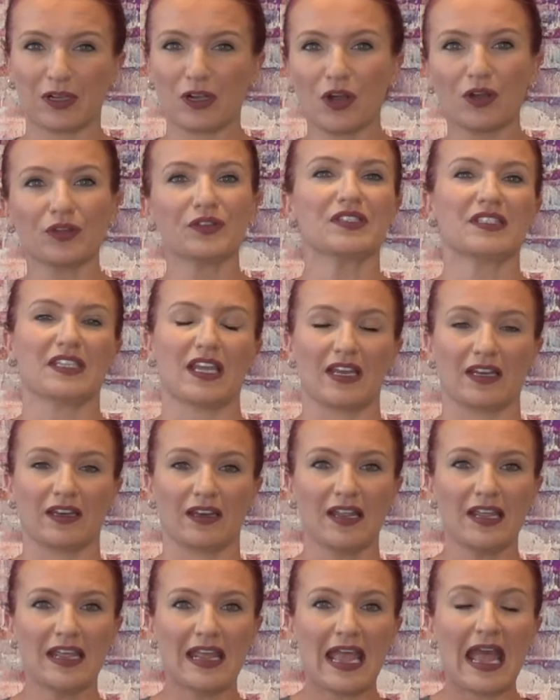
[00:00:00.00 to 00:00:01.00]

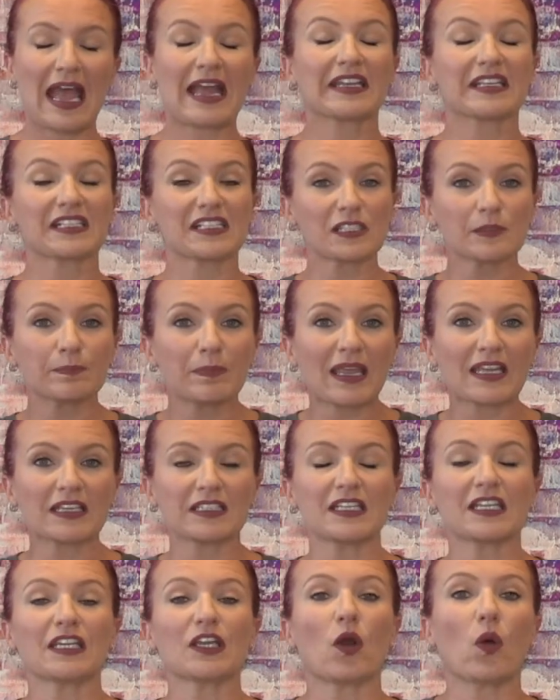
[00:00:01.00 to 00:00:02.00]
content and
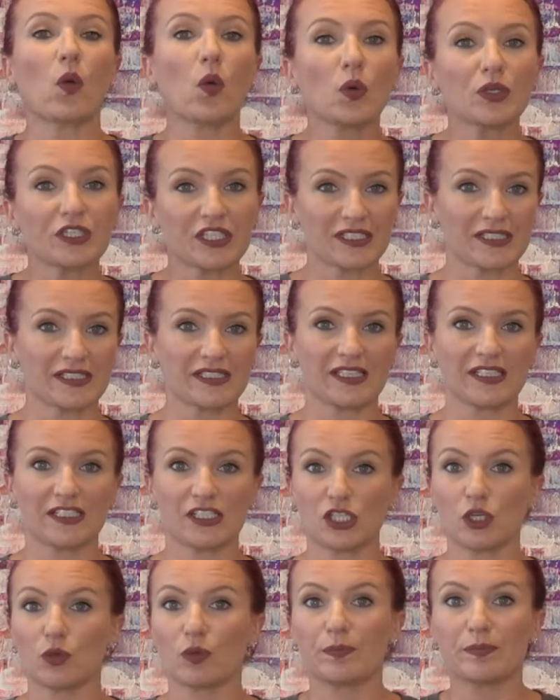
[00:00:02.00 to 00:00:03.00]
expecting audiences
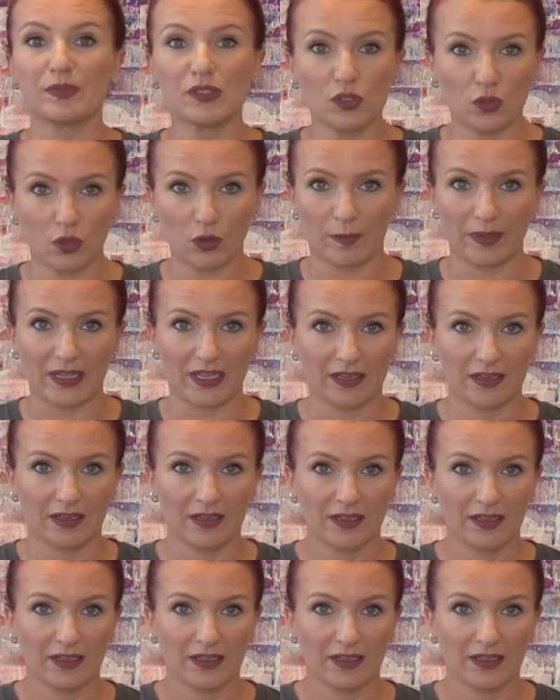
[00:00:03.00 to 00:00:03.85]
to absorb it.